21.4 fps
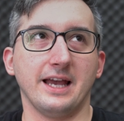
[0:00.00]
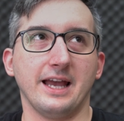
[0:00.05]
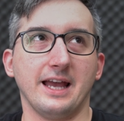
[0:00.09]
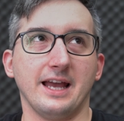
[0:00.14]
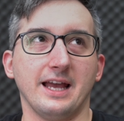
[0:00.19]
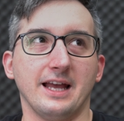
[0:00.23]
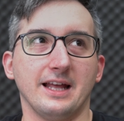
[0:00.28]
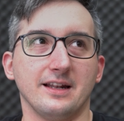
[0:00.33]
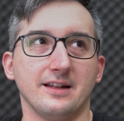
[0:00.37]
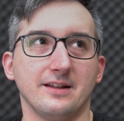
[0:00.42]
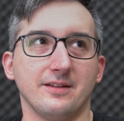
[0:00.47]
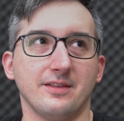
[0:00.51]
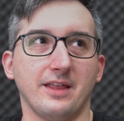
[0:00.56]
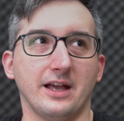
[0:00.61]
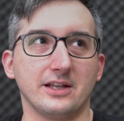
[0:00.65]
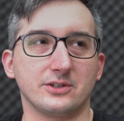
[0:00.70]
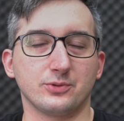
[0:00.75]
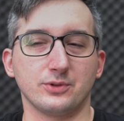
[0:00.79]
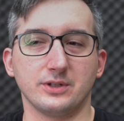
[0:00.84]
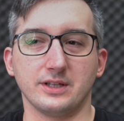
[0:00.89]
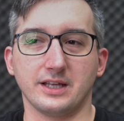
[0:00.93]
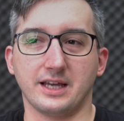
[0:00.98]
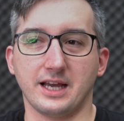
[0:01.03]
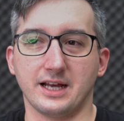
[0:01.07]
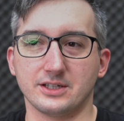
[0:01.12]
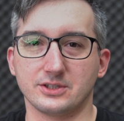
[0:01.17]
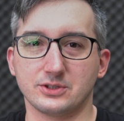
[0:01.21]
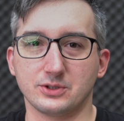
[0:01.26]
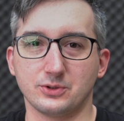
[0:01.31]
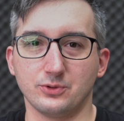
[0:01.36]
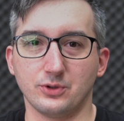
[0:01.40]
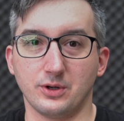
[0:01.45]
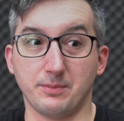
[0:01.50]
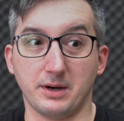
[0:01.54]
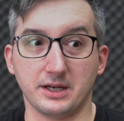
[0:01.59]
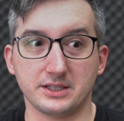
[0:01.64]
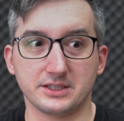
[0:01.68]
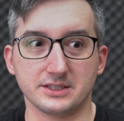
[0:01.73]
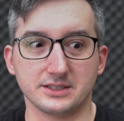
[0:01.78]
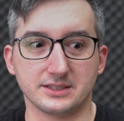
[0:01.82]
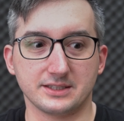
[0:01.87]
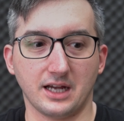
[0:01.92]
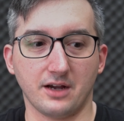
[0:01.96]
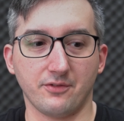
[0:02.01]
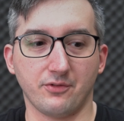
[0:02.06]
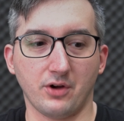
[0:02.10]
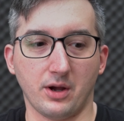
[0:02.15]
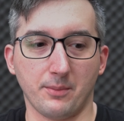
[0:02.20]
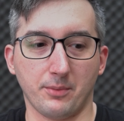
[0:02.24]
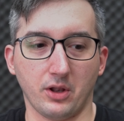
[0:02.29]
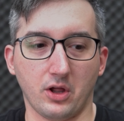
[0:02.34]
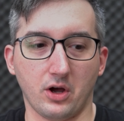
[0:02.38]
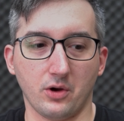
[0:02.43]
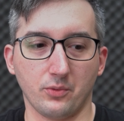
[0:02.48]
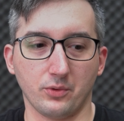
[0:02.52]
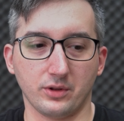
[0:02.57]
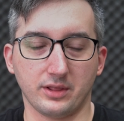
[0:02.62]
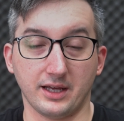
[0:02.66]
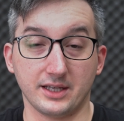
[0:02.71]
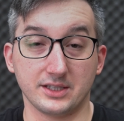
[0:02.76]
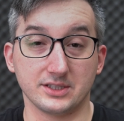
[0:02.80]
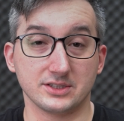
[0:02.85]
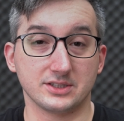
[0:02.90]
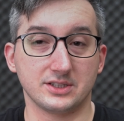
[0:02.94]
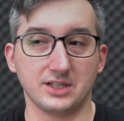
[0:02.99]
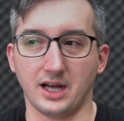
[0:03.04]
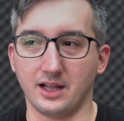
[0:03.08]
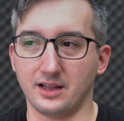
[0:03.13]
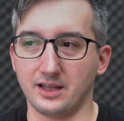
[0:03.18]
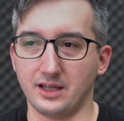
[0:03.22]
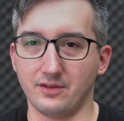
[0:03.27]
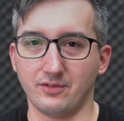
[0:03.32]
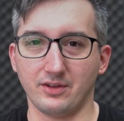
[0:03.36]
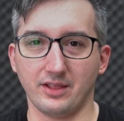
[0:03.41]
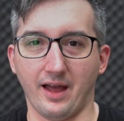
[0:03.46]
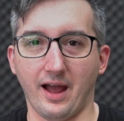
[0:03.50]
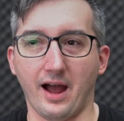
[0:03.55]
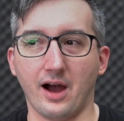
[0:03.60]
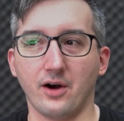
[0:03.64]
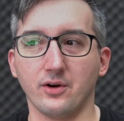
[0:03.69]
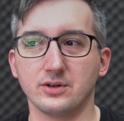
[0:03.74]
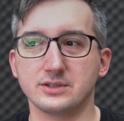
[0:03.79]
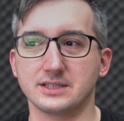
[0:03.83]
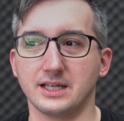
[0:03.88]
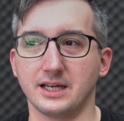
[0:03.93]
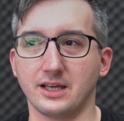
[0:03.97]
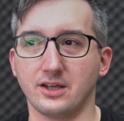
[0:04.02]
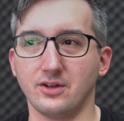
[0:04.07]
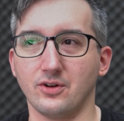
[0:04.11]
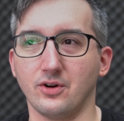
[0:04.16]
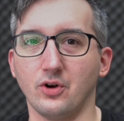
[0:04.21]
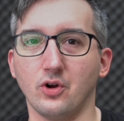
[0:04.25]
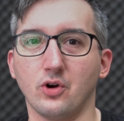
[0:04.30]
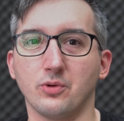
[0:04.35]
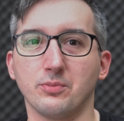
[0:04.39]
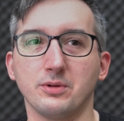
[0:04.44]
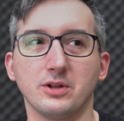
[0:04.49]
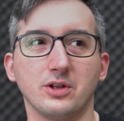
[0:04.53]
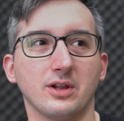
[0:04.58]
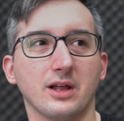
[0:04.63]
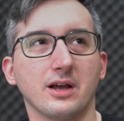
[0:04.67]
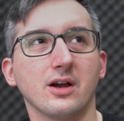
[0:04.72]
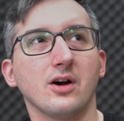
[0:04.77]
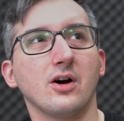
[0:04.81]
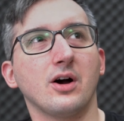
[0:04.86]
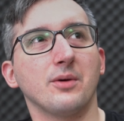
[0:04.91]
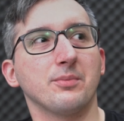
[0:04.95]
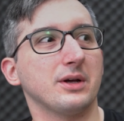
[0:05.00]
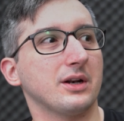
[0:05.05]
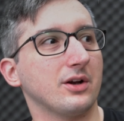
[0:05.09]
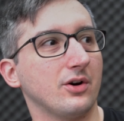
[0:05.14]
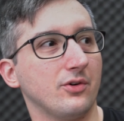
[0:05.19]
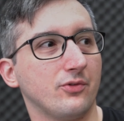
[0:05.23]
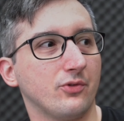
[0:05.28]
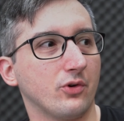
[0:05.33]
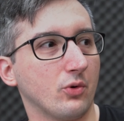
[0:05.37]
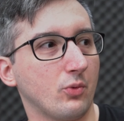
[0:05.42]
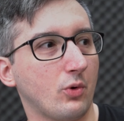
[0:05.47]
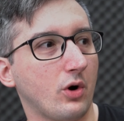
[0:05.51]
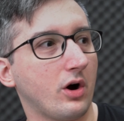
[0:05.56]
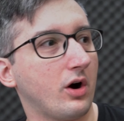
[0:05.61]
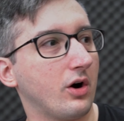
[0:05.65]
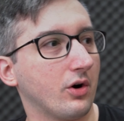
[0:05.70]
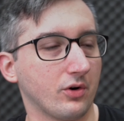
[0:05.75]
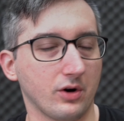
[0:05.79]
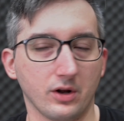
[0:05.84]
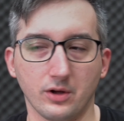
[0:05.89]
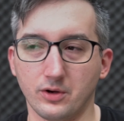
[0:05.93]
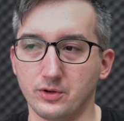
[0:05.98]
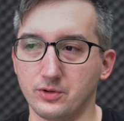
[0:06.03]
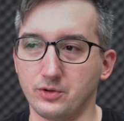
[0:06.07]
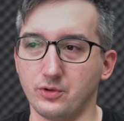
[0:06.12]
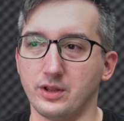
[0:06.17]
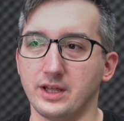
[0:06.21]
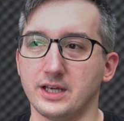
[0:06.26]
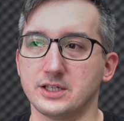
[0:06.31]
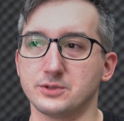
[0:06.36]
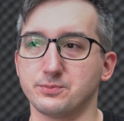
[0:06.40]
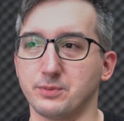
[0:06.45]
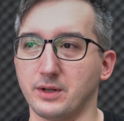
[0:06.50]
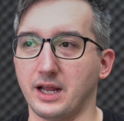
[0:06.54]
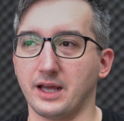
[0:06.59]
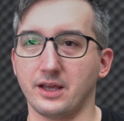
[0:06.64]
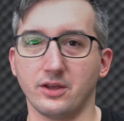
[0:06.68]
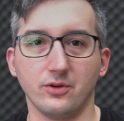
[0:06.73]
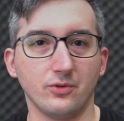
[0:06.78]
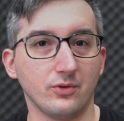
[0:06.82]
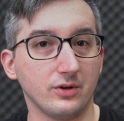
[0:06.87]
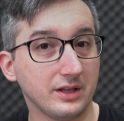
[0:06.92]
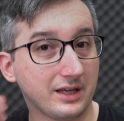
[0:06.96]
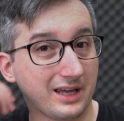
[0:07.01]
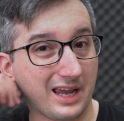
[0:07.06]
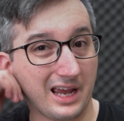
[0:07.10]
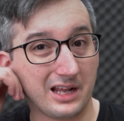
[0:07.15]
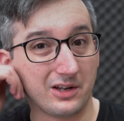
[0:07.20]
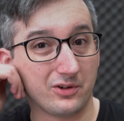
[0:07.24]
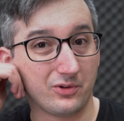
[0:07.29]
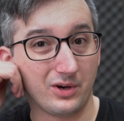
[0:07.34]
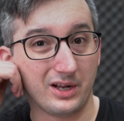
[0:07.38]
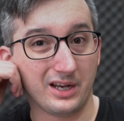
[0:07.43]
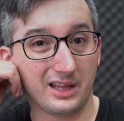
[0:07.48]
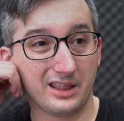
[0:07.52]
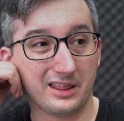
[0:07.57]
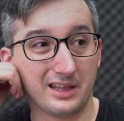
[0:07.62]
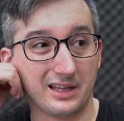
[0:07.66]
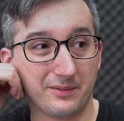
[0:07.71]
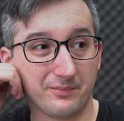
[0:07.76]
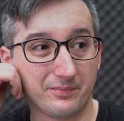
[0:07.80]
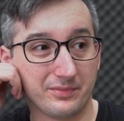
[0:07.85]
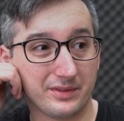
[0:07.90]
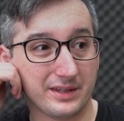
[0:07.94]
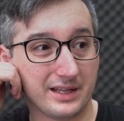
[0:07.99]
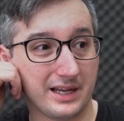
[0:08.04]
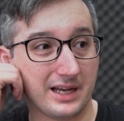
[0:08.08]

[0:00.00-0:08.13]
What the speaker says: And that's really kind of screwed a bunch of stuff up, along with like just not leaving the house. Like, normally you're like, oh, I'm gonna go for a walk or I'll go do this, but like you really can't do anything.